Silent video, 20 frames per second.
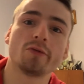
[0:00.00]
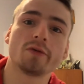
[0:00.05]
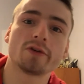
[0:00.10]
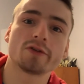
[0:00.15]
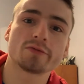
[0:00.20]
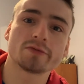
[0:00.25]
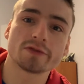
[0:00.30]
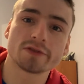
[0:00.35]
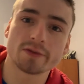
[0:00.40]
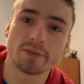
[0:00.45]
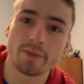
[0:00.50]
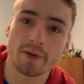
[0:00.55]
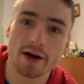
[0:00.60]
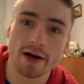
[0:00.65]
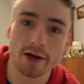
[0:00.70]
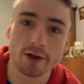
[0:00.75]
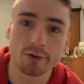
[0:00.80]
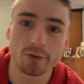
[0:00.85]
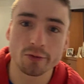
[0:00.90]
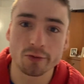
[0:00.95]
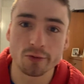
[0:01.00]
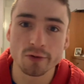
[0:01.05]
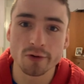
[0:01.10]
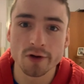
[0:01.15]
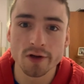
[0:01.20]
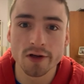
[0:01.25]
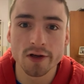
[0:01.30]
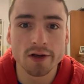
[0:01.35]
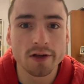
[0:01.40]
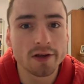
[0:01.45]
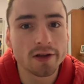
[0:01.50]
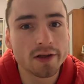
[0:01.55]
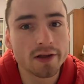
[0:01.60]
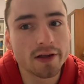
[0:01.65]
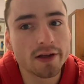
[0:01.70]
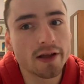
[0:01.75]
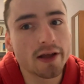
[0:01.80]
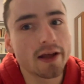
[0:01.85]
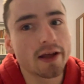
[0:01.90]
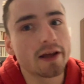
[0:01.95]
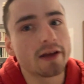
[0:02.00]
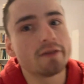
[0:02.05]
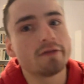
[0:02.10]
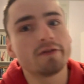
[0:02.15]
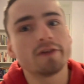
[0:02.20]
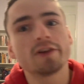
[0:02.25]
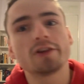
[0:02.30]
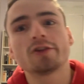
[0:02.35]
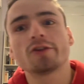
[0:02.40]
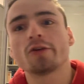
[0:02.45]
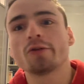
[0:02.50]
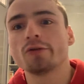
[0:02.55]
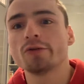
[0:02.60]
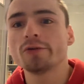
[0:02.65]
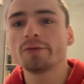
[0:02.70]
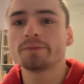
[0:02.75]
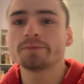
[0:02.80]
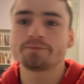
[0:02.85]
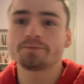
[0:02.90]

which was the Pyro V2.